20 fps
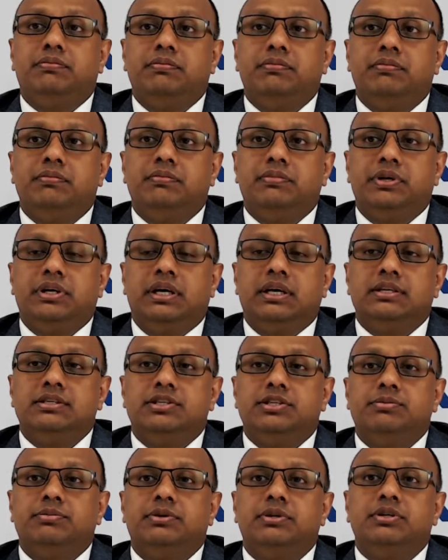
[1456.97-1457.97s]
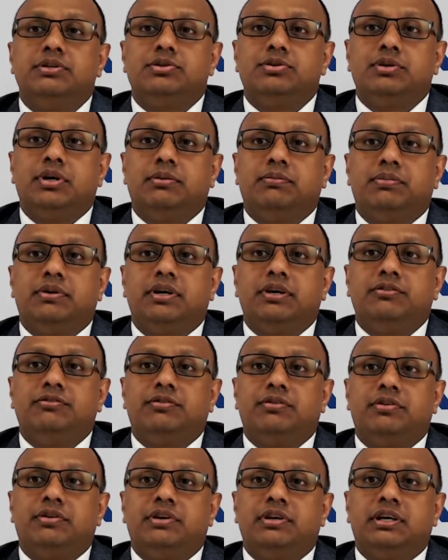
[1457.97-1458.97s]
be eligible to apply
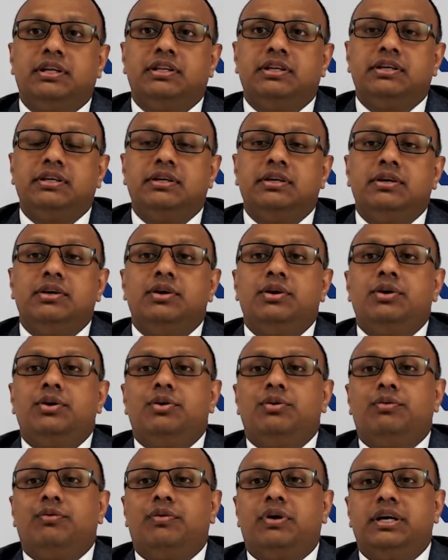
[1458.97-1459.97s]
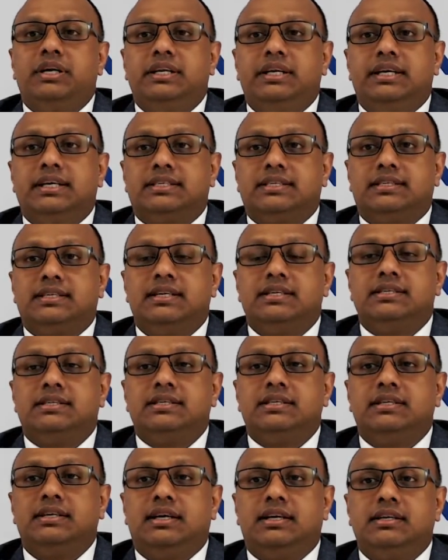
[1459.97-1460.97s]
for another 1 year
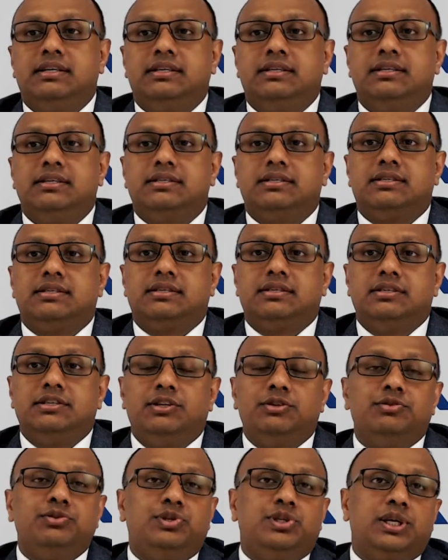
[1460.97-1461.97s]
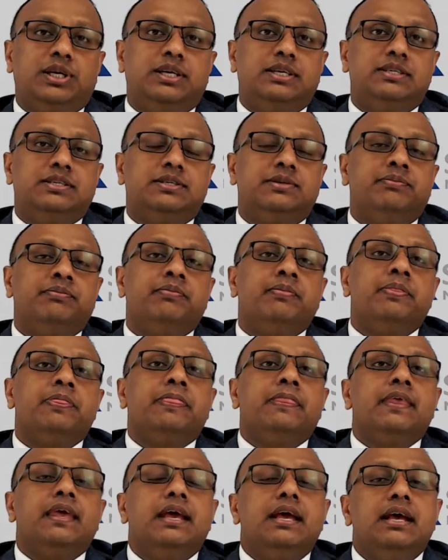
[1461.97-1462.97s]
extension under this new change?
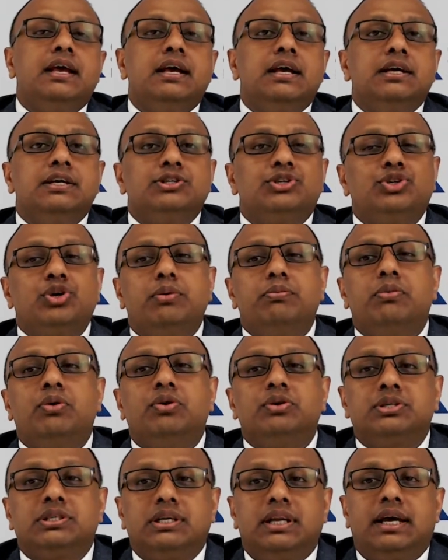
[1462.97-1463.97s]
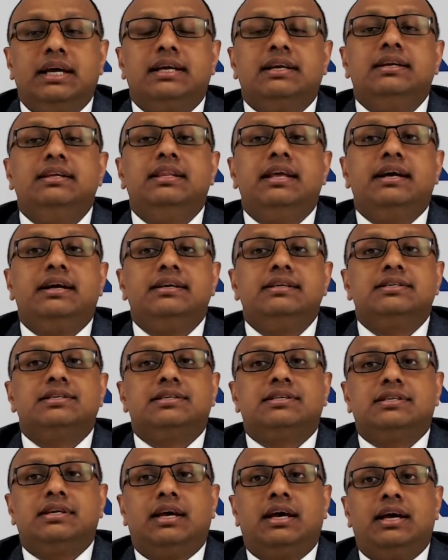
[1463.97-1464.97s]
So most likely there
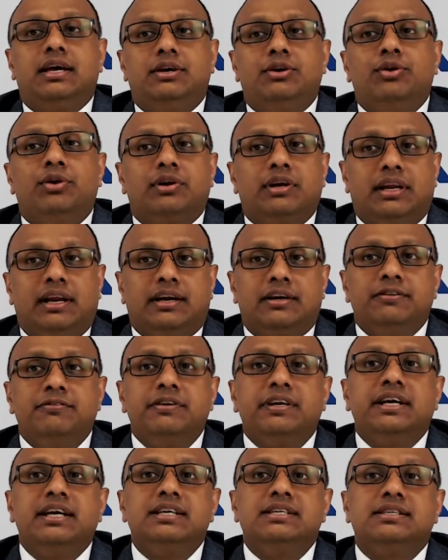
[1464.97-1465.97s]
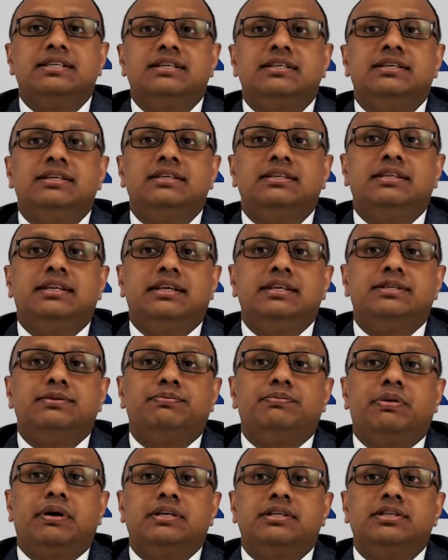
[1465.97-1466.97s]
is no clarification in this,
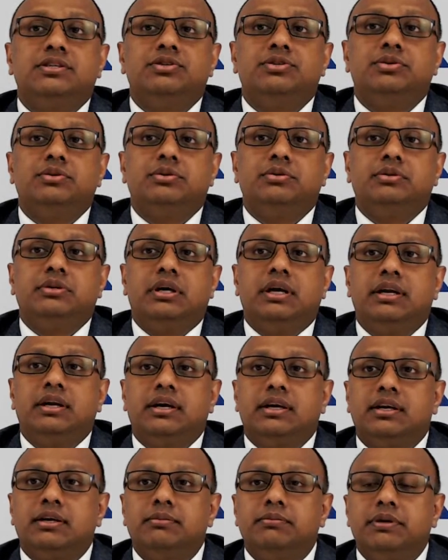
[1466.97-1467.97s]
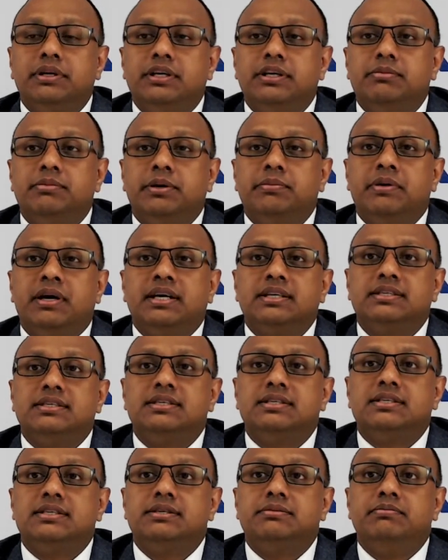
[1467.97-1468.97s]
Pasindu, and I completed my
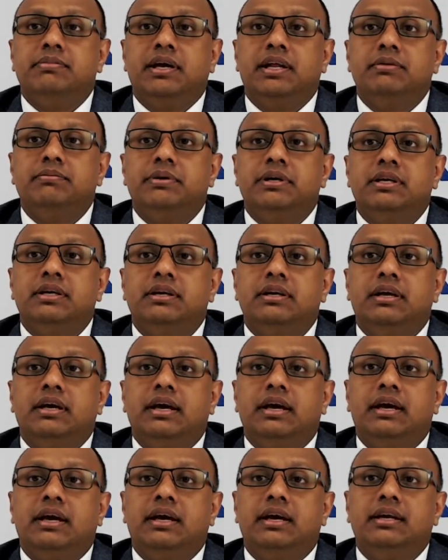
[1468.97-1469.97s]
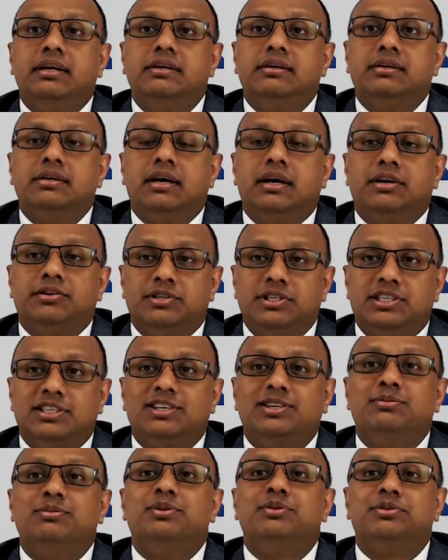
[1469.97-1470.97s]
master's in Melbourne and
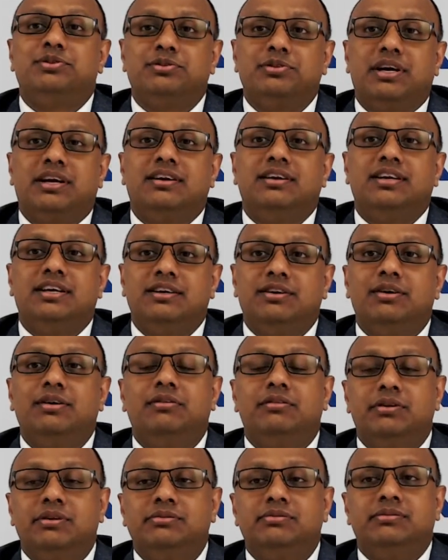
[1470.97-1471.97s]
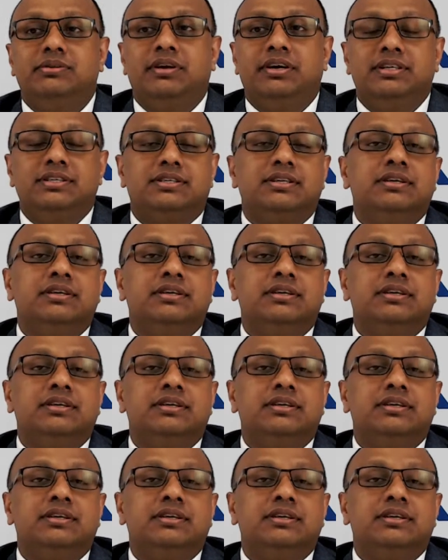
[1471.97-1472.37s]
recently moved to Adelaide. Oh, nice.